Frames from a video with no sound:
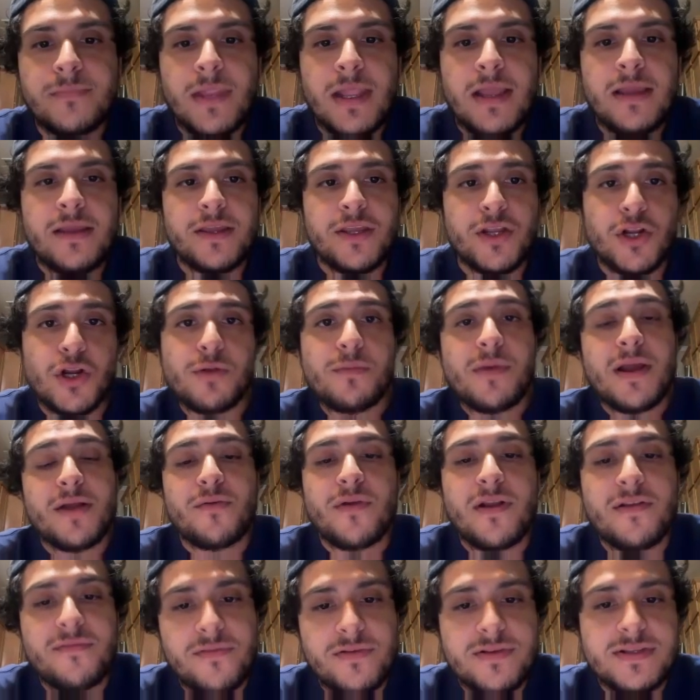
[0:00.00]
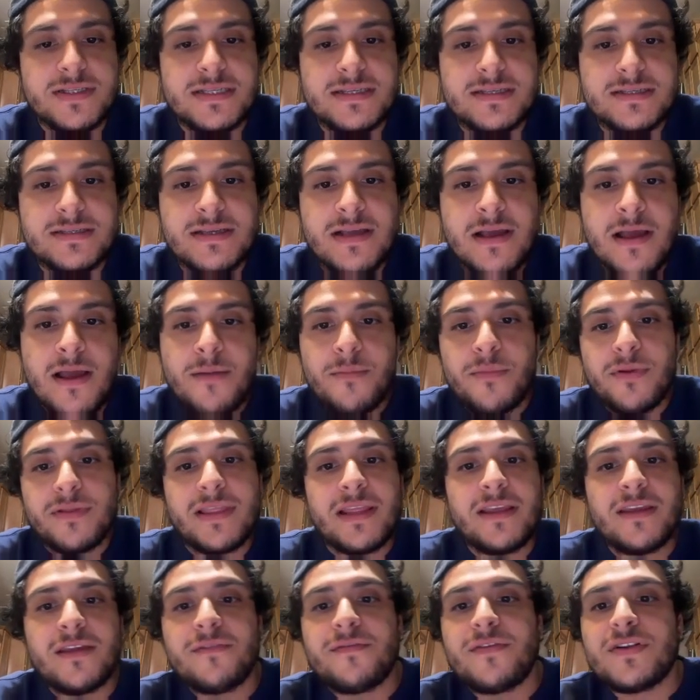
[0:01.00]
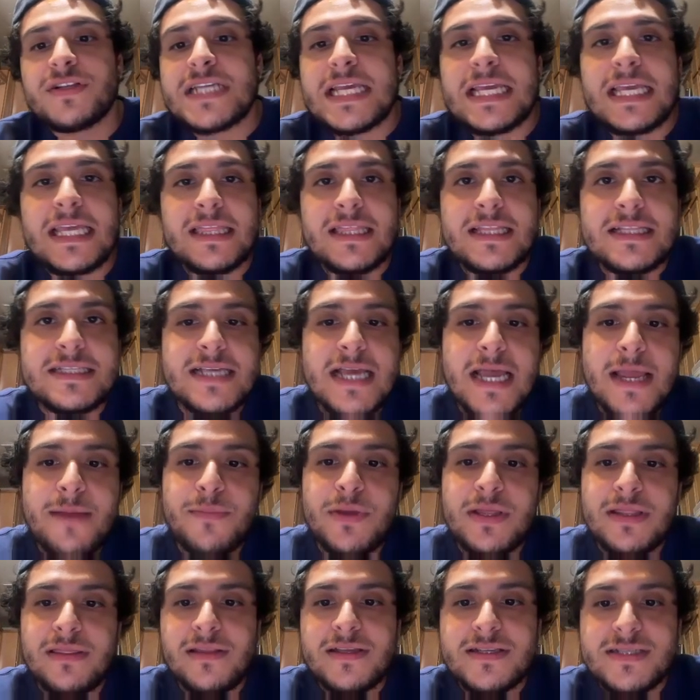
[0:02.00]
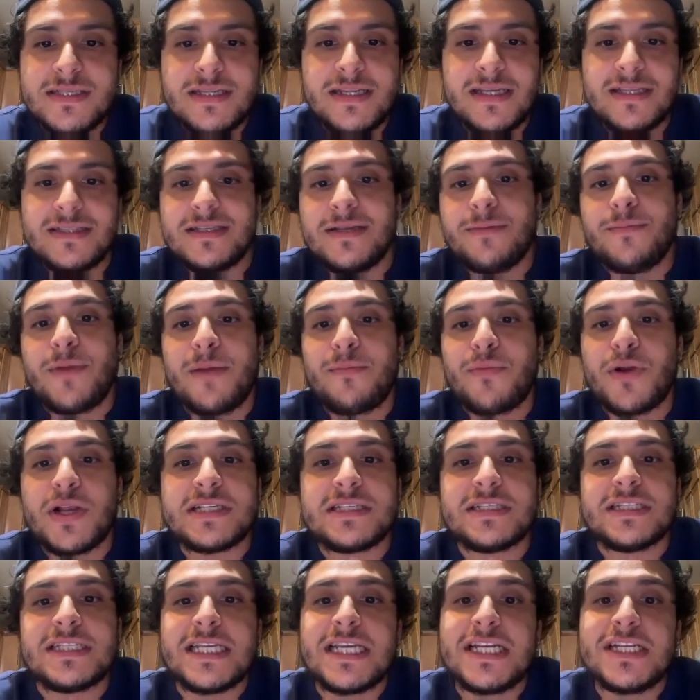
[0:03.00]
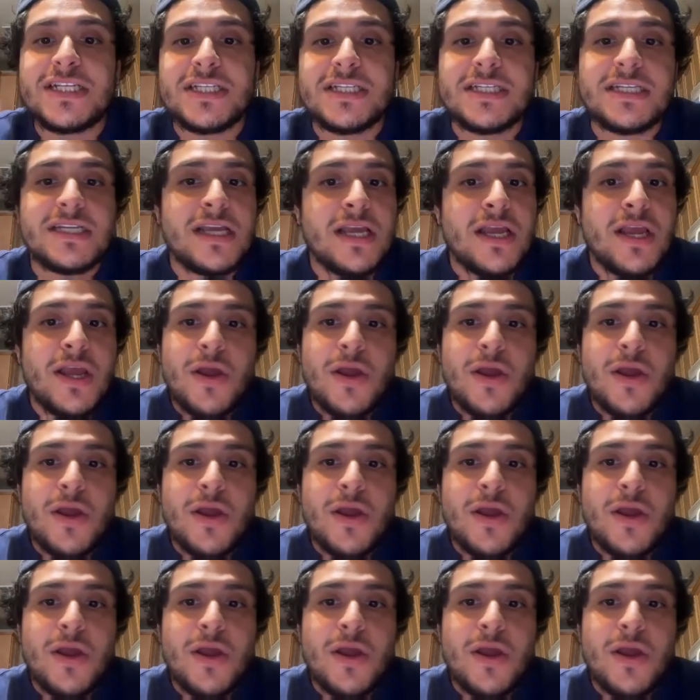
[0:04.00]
Here are my references, but thank you for taking the time and listening to my presentation.